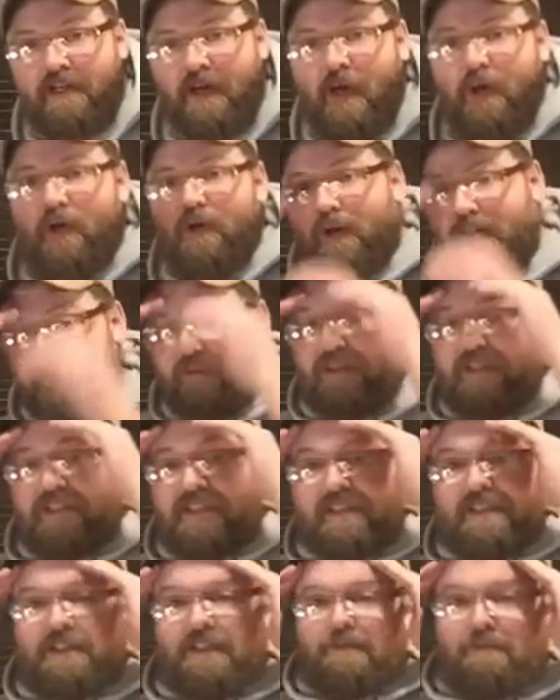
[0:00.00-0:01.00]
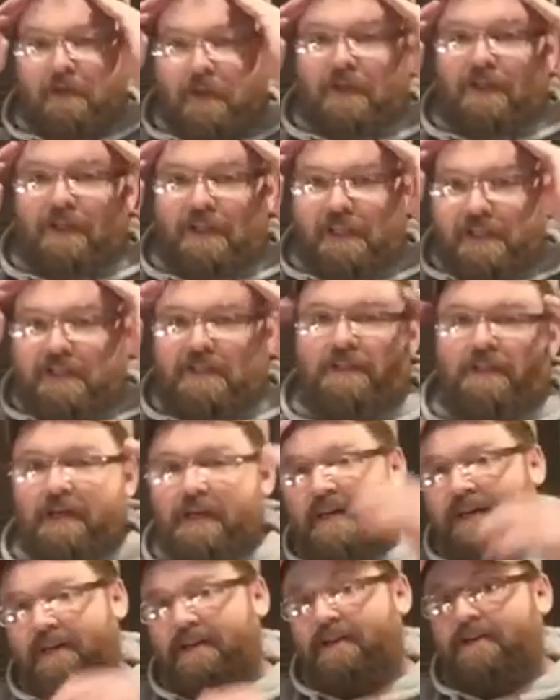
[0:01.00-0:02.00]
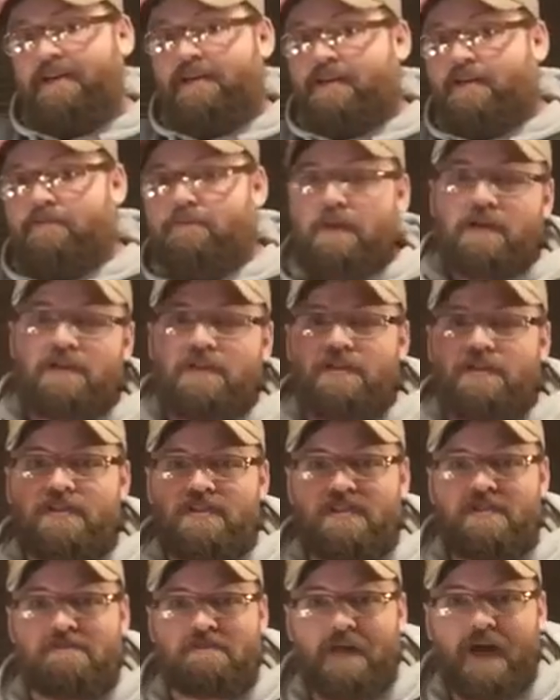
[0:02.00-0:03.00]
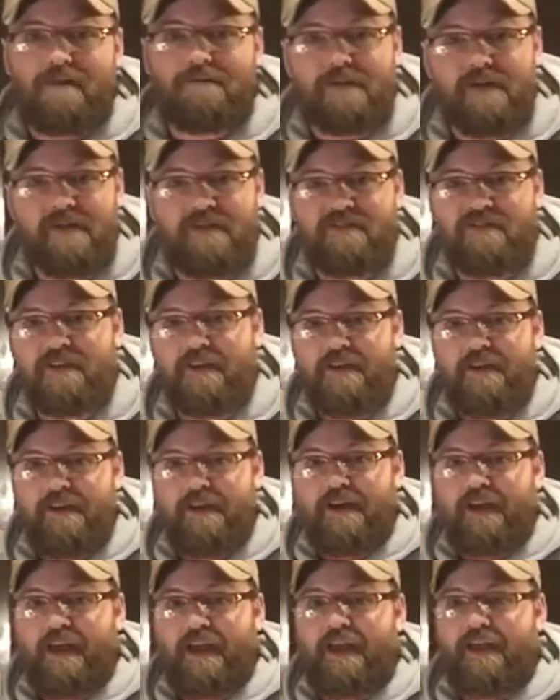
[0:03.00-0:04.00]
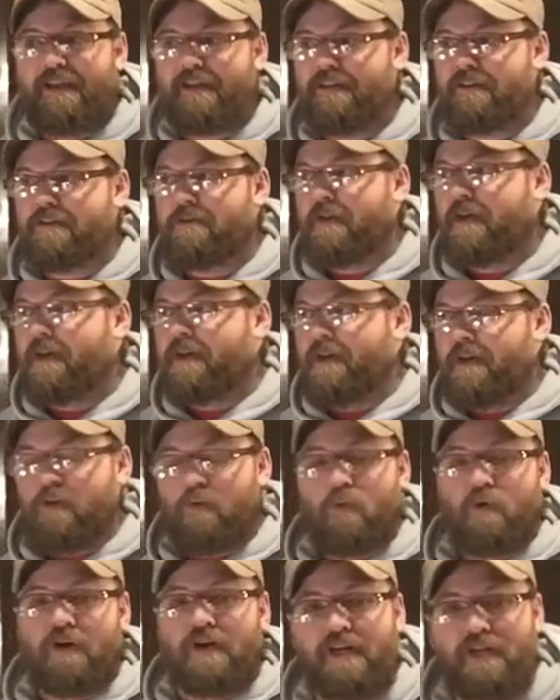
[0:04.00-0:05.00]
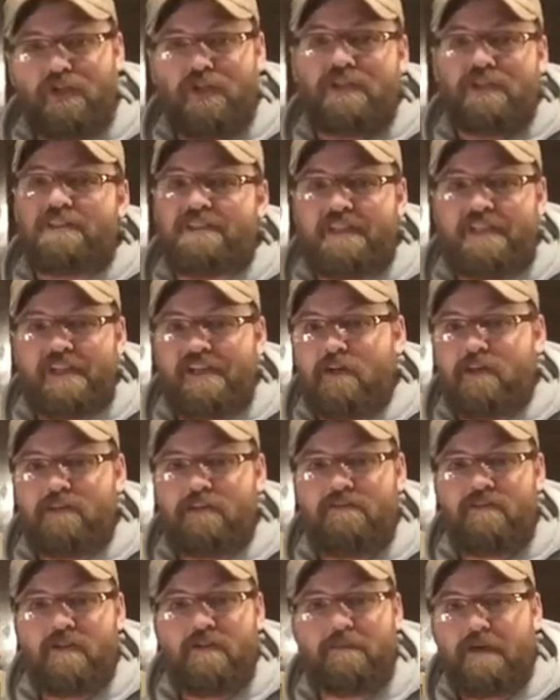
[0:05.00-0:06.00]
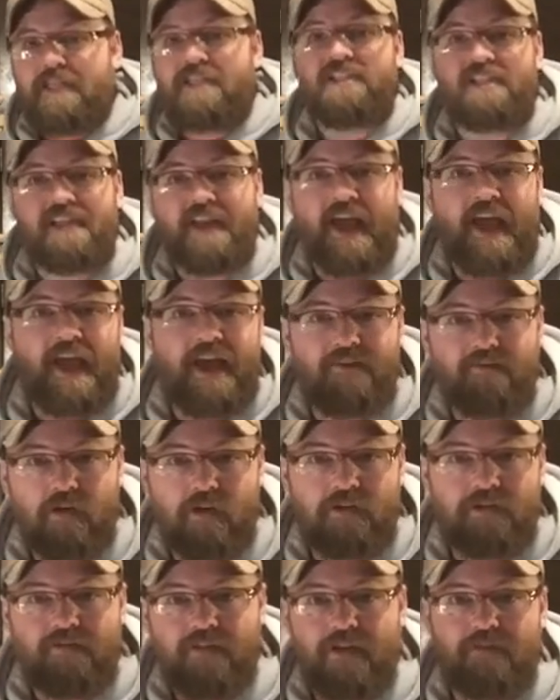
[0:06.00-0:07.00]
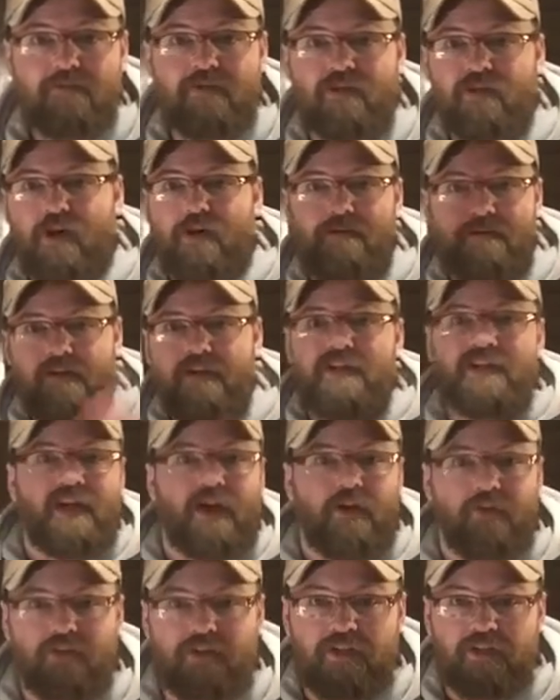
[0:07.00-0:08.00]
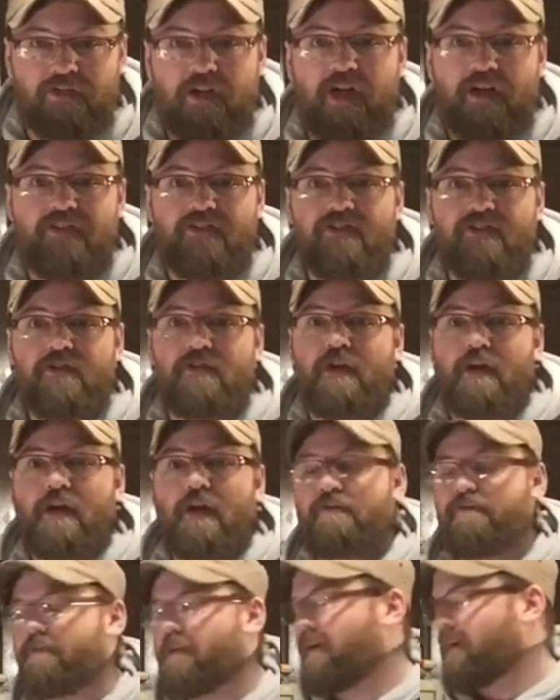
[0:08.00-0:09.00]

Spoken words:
who had recently purchased some copies and were interested in all of them. I just didn't have all of them, so I'll be reaching out to you guys soon enough.